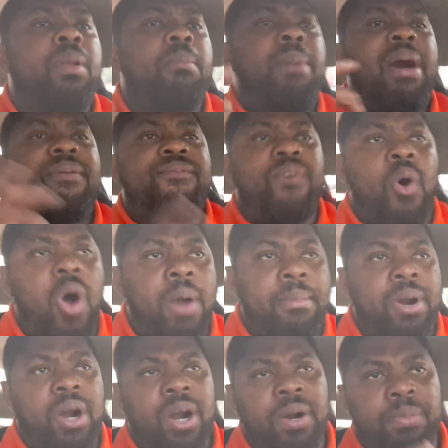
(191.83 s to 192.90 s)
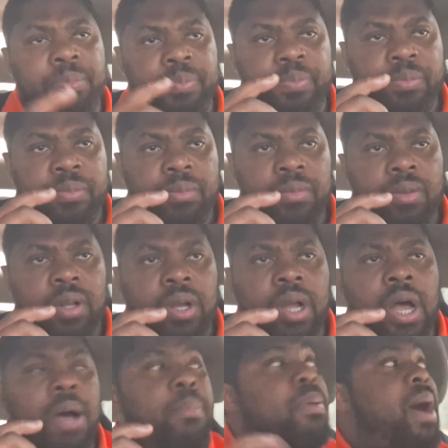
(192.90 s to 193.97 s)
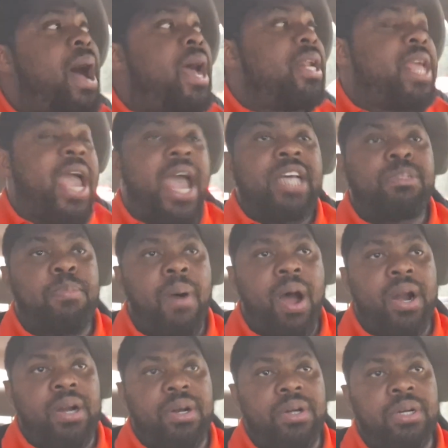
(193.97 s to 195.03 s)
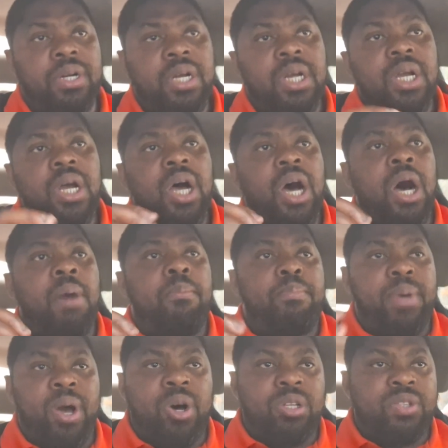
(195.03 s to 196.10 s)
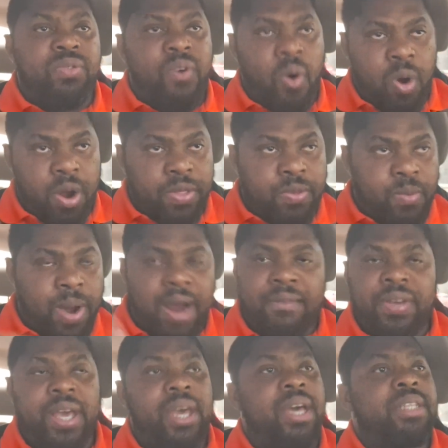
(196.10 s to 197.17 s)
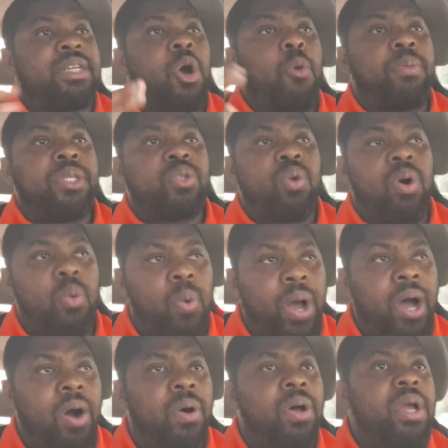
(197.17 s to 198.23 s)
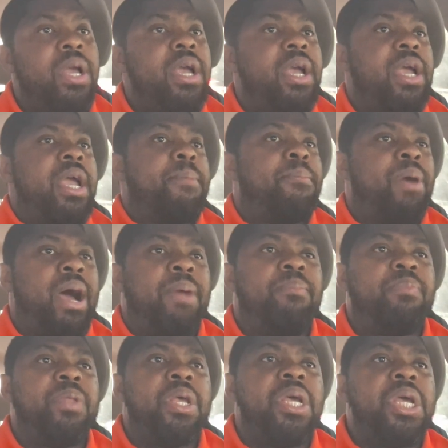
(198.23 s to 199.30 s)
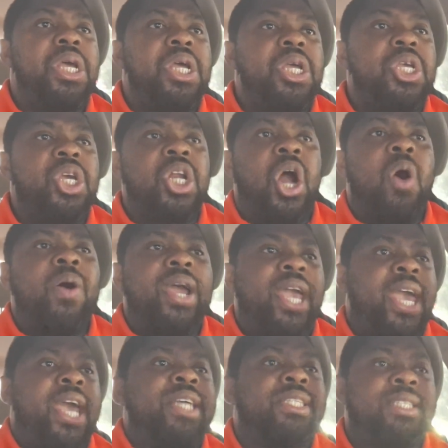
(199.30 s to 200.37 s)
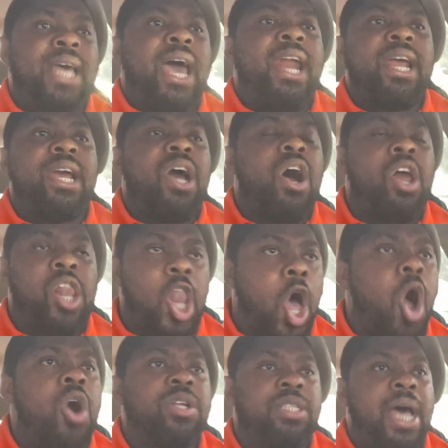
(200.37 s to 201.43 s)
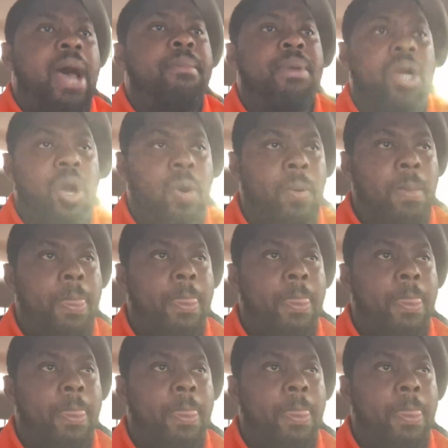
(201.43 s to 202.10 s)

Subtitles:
my former podcast partner, Bill's Fourth, wherever he is, I hope he's doing well. But, you know, he said it a long time ago,